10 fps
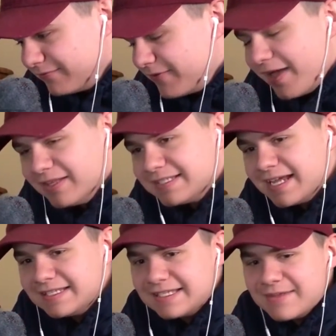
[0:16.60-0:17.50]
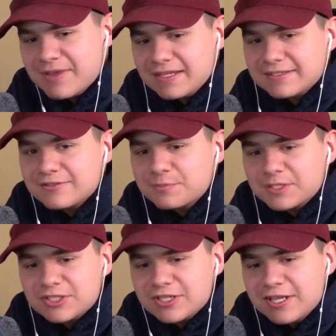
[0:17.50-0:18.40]
Valentine's Day, man. So
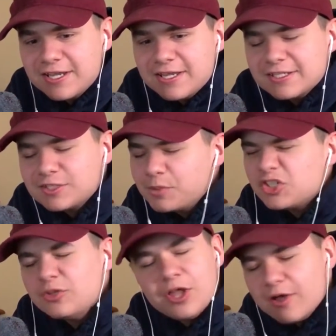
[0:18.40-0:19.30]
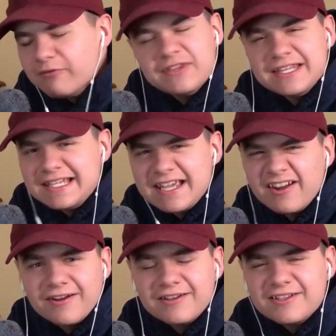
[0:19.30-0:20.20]
much love in the
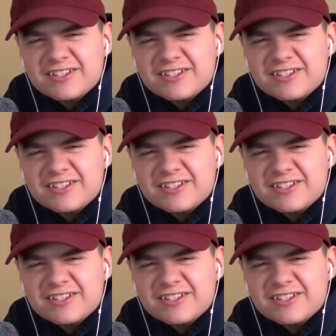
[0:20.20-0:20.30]
air.